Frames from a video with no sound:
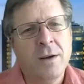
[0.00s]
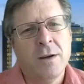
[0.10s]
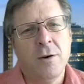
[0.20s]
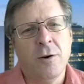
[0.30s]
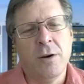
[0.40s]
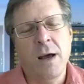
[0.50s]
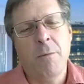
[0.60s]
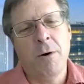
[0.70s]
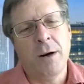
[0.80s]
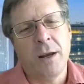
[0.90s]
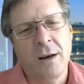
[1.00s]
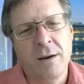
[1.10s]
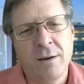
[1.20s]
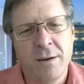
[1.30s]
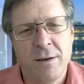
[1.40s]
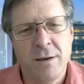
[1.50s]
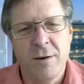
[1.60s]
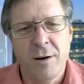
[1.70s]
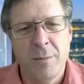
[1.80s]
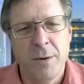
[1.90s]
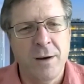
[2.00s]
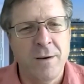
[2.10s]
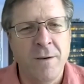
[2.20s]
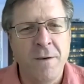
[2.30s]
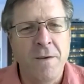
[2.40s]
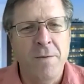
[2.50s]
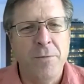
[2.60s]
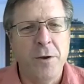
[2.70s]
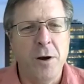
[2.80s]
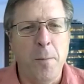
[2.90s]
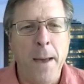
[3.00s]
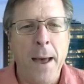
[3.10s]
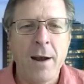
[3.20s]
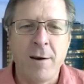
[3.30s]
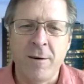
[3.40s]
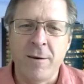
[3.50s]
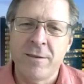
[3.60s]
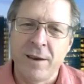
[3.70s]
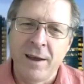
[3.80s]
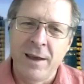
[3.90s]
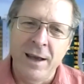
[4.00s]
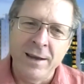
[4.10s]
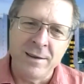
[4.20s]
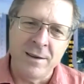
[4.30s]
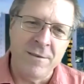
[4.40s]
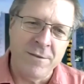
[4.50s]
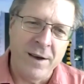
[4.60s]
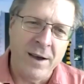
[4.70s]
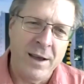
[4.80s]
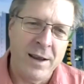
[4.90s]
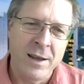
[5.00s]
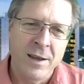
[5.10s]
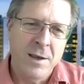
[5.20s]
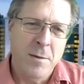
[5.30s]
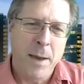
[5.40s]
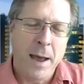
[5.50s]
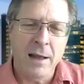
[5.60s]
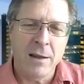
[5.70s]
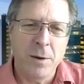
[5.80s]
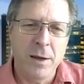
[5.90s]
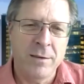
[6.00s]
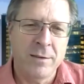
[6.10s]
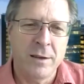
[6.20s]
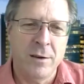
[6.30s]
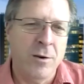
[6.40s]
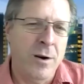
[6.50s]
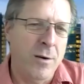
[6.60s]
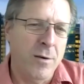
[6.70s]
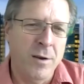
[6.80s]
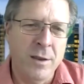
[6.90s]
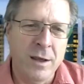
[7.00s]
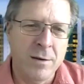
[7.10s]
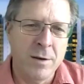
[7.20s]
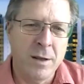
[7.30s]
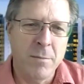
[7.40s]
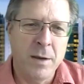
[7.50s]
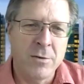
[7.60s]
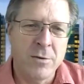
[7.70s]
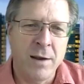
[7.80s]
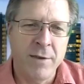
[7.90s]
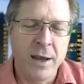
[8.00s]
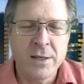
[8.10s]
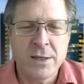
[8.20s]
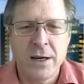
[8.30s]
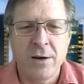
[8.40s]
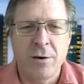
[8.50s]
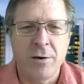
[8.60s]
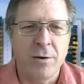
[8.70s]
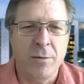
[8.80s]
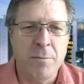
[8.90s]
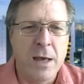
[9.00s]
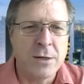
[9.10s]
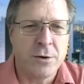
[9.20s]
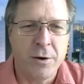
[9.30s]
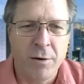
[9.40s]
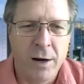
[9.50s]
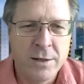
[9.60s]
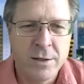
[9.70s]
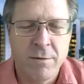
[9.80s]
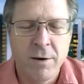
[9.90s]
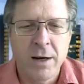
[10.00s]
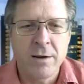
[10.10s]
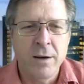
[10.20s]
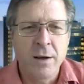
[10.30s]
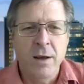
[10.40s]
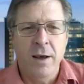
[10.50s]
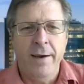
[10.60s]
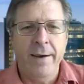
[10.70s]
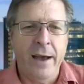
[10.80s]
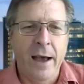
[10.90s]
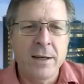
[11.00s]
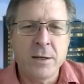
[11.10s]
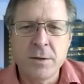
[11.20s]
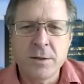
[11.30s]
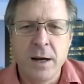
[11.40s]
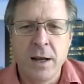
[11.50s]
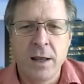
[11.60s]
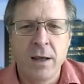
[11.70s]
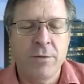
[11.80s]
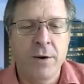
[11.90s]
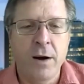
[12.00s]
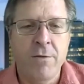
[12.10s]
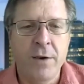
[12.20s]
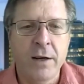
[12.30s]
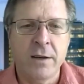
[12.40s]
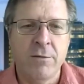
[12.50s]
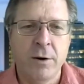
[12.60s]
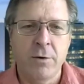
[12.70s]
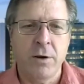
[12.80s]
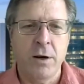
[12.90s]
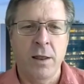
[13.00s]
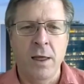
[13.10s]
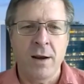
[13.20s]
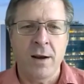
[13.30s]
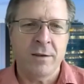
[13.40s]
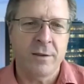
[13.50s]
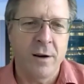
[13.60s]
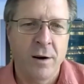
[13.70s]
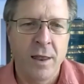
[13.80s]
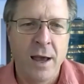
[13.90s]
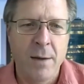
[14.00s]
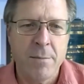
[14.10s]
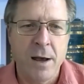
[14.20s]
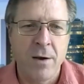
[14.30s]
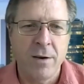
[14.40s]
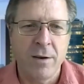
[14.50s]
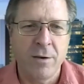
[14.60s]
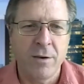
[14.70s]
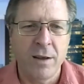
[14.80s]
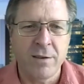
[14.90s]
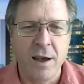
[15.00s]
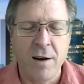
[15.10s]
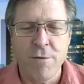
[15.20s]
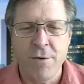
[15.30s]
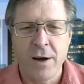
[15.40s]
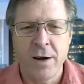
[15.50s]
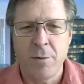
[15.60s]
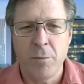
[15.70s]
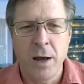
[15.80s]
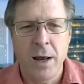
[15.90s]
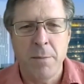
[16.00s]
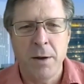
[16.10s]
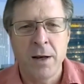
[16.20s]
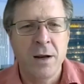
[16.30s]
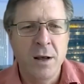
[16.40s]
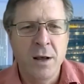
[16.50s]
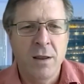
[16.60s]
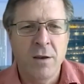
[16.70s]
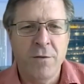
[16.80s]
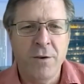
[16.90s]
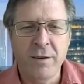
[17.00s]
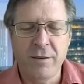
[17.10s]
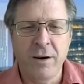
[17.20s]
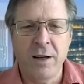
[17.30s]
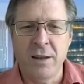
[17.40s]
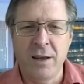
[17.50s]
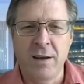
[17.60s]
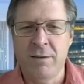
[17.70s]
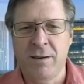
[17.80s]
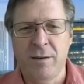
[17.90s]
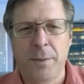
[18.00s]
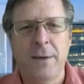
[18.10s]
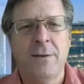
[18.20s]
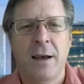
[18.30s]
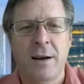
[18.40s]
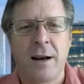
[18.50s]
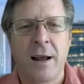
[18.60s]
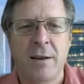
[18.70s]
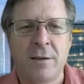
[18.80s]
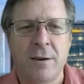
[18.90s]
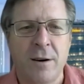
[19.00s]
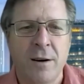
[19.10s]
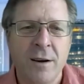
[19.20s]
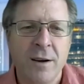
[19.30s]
neural networking to determine you know patterns and identify pathways that are that that may drive aging or measure your aging rate and it, it, turns out i think it's very effective we're doing a lot of this in our lab now and there, it's kind of fun in a way but the frustrating thing is it spits out an answer